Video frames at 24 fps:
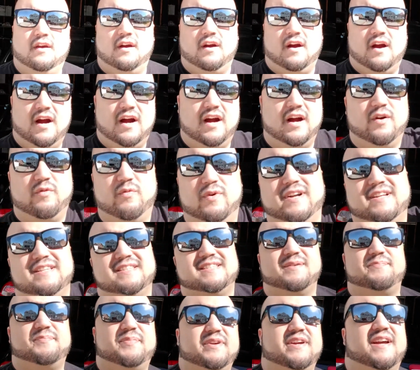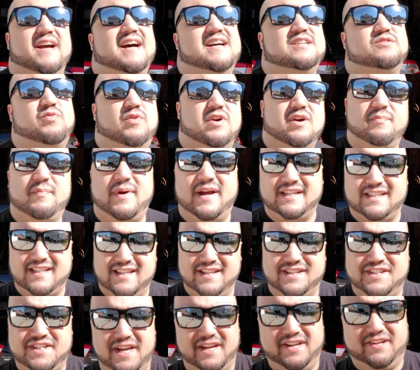all right what is up you guys welcome back to
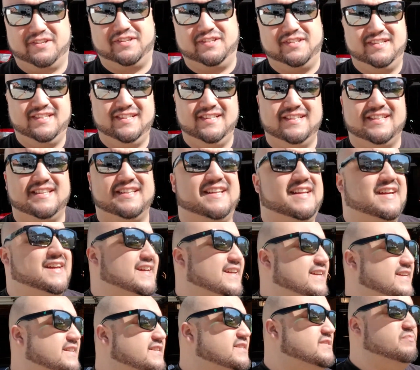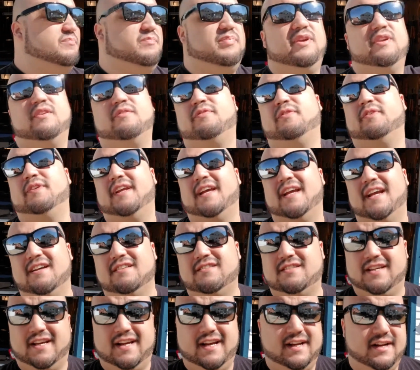the channel today it's a beautiful day
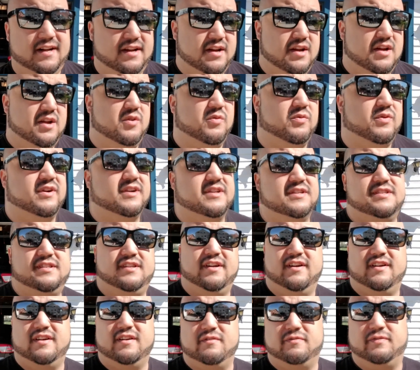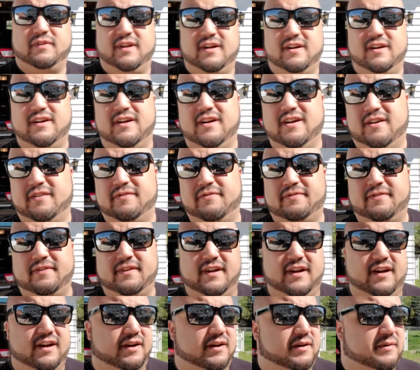outside we're gonna start our vlog off
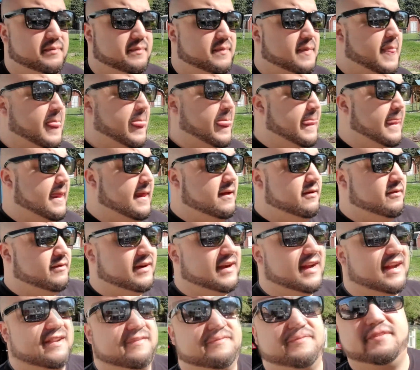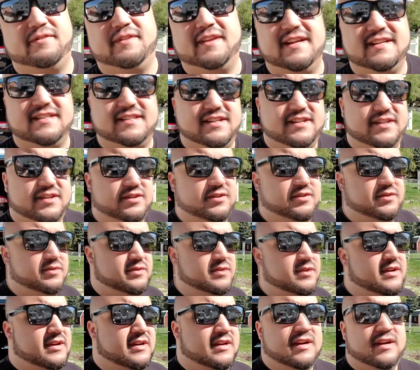um, we got a few things to do
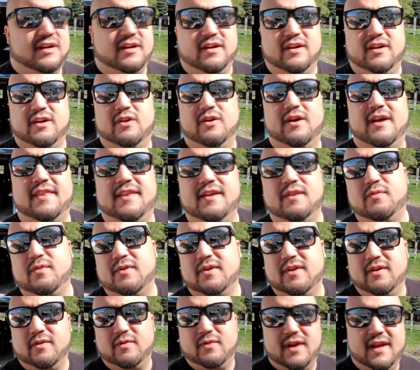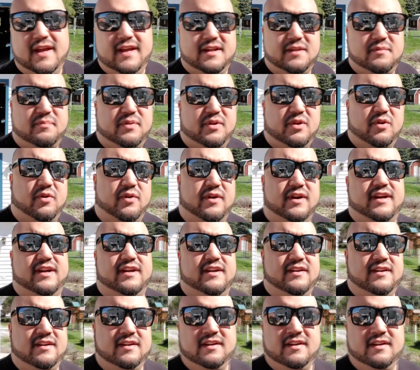I'm gonna go I think we're gonna head to Peoria